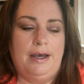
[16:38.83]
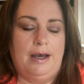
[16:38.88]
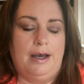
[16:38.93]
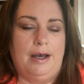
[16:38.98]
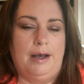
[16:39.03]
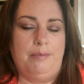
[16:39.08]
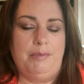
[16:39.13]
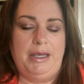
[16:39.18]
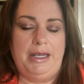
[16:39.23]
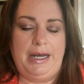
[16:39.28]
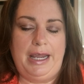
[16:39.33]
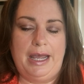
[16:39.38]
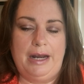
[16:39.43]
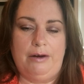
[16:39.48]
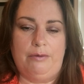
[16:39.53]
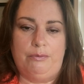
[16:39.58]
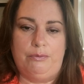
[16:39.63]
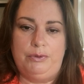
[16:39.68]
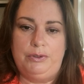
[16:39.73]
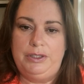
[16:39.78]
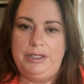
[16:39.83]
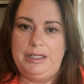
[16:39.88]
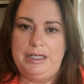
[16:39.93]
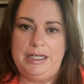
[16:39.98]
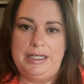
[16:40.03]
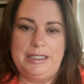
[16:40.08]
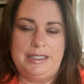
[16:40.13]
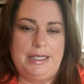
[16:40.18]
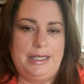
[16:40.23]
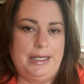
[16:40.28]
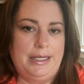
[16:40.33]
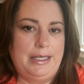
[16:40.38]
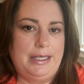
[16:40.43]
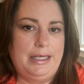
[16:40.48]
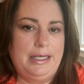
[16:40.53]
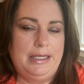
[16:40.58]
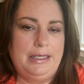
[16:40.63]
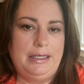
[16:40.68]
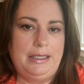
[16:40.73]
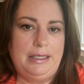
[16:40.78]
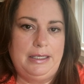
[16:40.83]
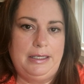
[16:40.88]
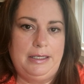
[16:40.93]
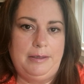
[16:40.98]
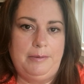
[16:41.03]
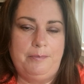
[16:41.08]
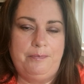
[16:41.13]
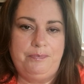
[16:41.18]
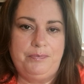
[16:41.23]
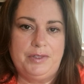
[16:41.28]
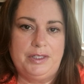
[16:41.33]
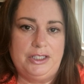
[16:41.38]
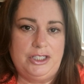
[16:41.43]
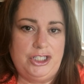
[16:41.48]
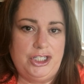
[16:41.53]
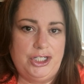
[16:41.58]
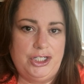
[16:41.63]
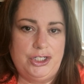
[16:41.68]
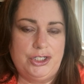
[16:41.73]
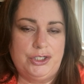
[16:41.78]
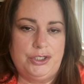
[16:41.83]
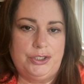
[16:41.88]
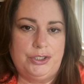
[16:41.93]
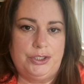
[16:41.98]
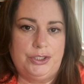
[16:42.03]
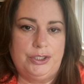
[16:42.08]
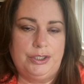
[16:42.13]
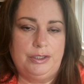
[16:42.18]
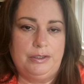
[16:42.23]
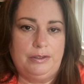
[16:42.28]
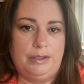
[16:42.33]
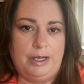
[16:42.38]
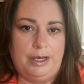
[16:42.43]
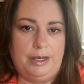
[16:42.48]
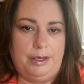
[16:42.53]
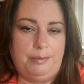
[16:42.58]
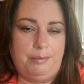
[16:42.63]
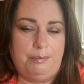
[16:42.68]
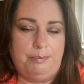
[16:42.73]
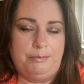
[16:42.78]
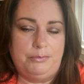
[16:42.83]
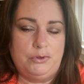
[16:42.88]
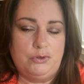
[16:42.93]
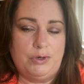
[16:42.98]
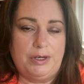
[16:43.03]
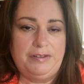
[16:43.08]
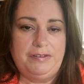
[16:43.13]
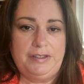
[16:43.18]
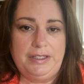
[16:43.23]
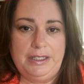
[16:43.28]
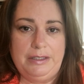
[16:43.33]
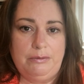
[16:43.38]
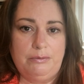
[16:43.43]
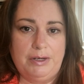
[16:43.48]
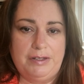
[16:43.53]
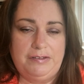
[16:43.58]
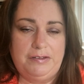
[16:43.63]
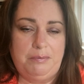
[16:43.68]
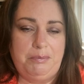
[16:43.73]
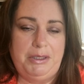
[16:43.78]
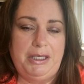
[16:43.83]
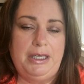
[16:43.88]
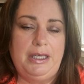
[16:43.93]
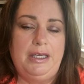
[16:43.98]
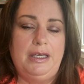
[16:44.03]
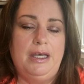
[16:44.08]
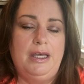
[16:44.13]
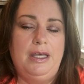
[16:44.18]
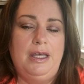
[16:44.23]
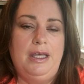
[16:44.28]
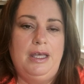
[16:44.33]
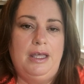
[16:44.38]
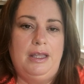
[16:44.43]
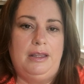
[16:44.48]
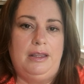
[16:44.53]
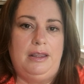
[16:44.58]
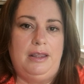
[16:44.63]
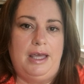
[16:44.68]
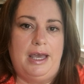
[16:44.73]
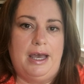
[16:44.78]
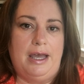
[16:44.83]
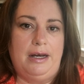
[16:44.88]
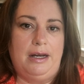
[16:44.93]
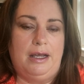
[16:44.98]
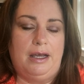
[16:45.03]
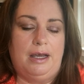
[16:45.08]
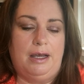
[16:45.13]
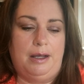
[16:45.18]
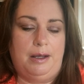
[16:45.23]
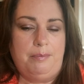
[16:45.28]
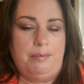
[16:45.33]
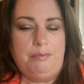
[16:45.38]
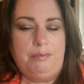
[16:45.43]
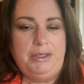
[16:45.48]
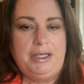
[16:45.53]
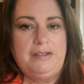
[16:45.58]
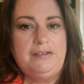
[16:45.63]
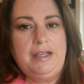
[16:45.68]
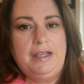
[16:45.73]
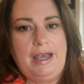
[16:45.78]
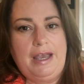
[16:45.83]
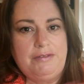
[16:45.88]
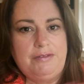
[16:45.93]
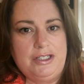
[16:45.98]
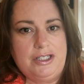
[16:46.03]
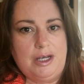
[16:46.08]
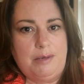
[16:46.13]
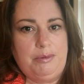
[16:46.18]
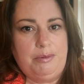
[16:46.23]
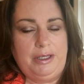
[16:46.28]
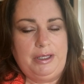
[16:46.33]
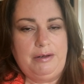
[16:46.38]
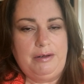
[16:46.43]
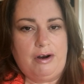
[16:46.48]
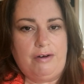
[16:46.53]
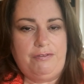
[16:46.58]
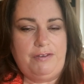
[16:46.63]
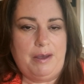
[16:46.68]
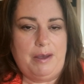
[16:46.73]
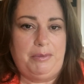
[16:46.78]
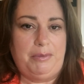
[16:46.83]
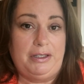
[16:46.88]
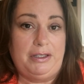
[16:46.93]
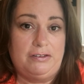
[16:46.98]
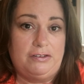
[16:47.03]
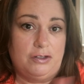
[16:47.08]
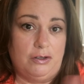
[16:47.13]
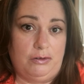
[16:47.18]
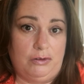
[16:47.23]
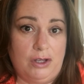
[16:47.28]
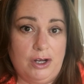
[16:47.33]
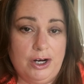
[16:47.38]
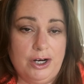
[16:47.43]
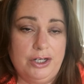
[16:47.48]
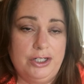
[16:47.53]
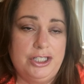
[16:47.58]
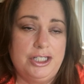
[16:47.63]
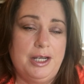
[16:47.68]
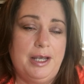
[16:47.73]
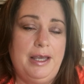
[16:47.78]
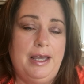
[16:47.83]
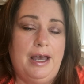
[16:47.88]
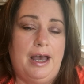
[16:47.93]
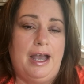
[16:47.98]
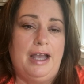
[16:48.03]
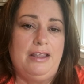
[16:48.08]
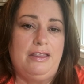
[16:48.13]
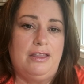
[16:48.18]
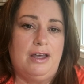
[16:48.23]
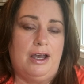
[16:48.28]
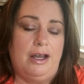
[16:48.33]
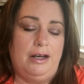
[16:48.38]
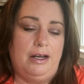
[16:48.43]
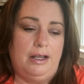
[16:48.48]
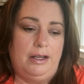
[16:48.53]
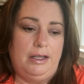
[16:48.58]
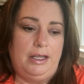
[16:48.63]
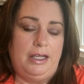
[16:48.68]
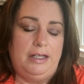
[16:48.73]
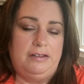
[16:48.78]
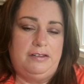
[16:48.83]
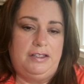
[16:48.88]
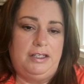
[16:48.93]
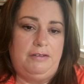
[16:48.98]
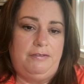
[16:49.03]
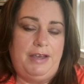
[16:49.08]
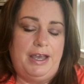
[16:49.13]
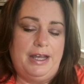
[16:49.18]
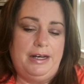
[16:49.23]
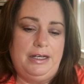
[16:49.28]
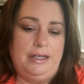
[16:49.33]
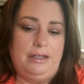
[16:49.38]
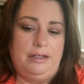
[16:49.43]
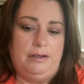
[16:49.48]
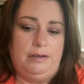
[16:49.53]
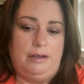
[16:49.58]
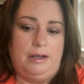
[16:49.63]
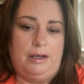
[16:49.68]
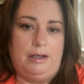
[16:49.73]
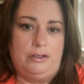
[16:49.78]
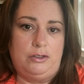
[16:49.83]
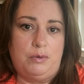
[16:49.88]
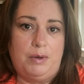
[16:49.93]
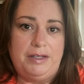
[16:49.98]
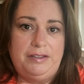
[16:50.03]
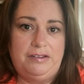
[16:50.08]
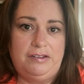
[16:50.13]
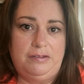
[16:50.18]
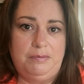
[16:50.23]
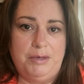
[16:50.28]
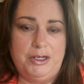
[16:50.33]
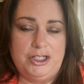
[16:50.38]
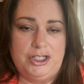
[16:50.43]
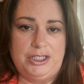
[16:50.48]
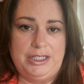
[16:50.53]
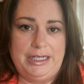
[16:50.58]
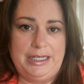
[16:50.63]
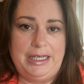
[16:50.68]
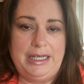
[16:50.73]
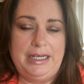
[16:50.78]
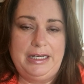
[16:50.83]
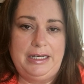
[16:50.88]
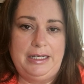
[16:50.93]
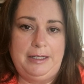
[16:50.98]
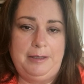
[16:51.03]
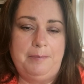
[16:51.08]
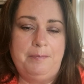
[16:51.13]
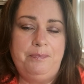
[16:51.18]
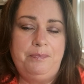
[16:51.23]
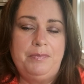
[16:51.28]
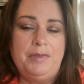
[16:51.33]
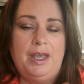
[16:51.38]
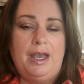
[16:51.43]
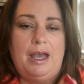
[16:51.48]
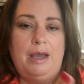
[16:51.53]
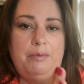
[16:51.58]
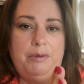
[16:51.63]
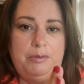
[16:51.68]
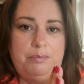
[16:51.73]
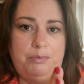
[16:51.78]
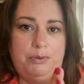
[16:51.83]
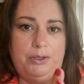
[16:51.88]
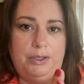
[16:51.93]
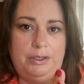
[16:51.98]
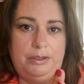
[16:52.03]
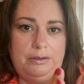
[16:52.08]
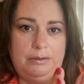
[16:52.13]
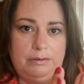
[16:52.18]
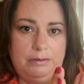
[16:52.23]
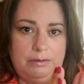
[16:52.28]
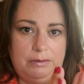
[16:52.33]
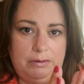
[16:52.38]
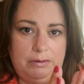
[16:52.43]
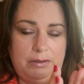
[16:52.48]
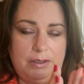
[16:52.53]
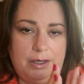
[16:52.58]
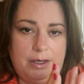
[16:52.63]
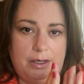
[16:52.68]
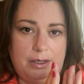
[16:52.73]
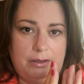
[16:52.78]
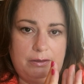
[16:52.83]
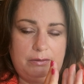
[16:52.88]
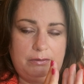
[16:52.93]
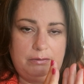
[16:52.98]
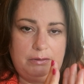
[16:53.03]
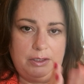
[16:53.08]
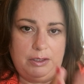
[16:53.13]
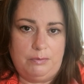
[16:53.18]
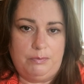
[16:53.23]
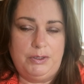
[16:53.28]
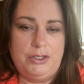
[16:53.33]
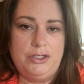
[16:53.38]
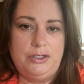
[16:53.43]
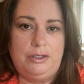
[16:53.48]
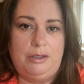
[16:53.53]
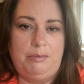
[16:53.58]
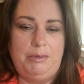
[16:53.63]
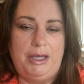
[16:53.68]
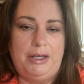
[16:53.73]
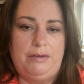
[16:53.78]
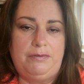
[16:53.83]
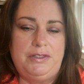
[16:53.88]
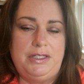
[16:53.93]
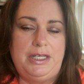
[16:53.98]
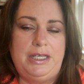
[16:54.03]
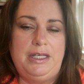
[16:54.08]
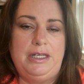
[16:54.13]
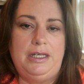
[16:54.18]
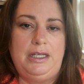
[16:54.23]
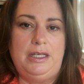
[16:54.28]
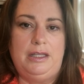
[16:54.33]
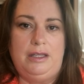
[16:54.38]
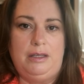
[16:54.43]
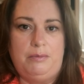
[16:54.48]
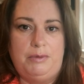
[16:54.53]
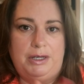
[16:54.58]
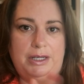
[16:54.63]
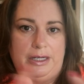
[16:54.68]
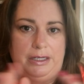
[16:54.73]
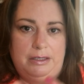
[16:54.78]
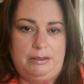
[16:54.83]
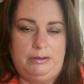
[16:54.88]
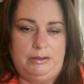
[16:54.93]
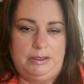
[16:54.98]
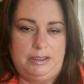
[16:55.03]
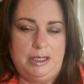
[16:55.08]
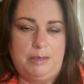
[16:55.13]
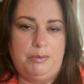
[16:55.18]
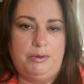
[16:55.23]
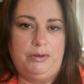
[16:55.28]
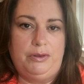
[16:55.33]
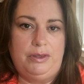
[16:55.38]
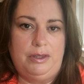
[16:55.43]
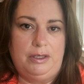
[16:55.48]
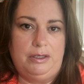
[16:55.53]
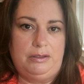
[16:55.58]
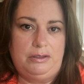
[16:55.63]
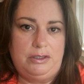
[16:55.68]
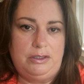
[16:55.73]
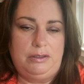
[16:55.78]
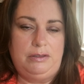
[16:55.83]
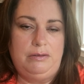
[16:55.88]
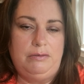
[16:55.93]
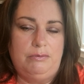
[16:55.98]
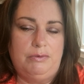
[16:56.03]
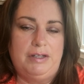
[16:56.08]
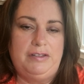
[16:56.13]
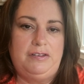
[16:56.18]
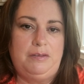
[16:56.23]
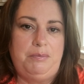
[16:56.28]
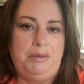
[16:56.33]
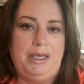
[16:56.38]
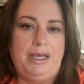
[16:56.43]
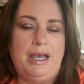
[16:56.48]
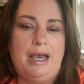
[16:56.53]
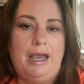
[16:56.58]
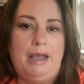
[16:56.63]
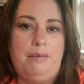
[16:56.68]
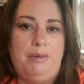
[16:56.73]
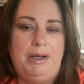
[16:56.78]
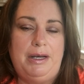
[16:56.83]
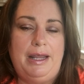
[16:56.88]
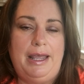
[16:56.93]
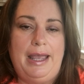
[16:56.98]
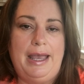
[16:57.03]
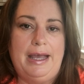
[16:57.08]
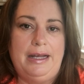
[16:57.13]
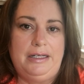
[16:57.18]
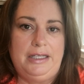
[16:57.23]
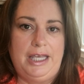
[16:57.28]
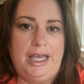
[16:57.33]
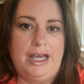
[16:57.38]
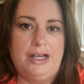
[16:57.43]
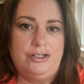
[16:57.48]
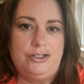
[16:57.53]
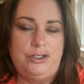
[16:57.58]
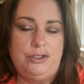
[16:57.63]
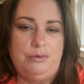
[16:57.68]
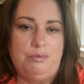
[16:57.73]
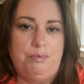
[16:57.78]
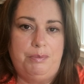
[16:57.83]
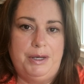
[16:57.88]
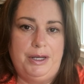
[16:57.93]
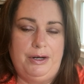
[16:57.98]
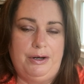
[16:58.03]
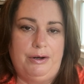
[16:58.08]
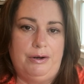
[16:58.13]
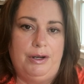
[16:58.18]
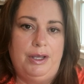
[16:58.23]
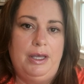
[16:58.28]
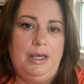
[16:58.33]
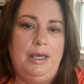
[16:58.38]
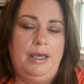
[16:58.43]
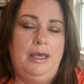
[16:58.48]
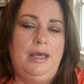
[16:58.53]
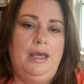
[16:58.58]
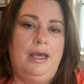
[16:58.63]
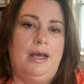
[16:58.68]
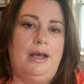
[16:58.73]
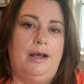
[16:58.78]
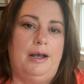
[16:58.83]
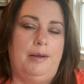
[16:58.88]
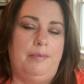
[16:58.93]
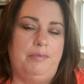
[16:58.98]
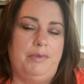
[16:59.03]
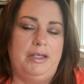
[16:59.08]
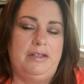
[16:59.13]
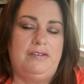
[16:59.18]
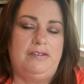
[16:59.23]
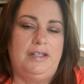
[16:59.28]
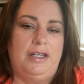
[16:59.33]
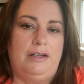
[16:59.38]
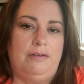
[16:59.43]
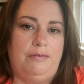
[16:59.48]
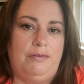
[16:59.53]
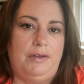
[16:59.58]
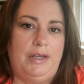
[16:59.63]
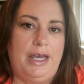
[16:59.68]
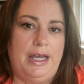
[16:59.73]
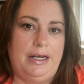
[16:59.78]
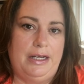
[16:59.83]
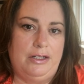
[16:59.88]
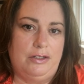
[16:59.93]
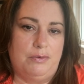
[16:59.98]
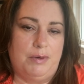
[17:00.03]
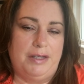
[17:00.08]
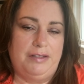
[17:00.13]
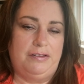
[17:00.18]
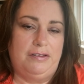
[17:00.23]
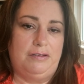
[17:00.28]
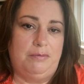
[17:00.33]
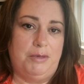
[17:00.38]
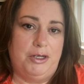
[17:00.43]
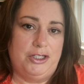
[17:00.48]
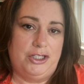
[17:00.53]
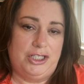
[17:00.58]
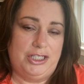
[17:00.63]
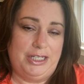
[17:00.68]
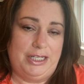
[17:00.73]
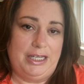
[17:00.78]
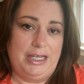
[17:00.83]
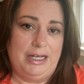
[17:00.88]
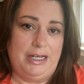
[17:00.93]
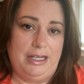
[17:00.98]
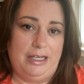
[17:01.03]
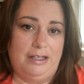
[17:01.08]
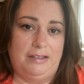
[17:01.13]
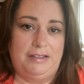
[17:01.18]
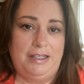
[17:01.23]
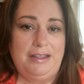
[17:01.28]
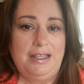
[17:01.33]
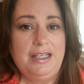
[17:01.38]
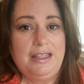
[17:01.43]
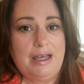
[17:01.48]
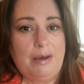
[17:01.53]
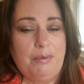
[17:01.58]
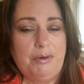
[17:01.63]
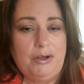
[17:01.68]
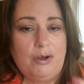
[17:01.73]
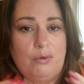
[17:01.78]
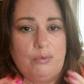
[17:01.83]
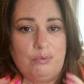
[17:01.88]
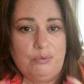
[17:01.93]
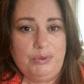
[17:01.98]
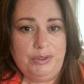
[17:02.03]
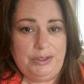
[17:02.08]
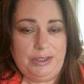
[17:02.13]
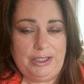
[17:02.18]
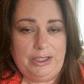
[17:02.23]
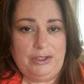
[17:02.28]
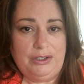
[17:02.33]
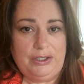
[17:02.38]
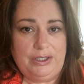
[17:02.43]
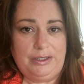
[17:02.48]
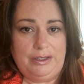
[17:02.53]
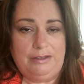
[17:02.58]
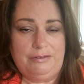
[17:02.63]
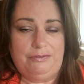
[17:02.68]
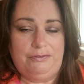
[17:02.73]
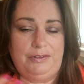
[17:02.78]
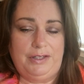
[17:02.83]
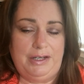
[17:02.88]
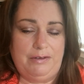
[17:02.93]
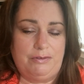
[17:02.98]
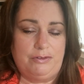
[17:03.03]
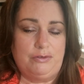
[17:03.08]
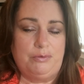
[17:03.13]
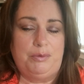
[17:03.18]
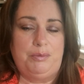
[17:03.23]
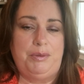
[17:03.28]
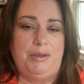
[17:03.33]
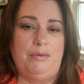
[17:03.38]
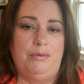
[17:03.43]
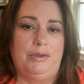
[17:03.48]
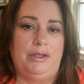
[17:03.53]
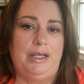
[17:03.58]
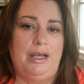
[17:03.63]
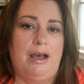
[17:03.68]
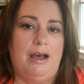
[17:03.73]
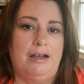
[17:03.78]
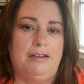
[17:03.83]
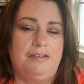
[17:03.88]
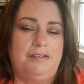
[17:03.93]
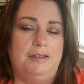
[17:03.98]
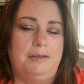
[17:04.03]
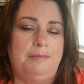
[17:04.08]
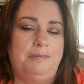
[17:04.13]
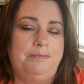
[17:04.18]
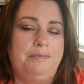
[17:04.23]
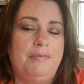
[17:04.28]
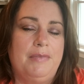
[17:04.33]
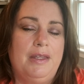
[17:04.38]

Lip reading: It had a really neat tahini ginger dressing recipe that, because I have to double it, our family is so large, I thought instead of adding twice as much tahini, I would put the original amount of tahini, and then when I doubled the recipe, I would add cashew butter instead of adding twice as much tahini, because I think that would go really good. The flavors would be really awesome.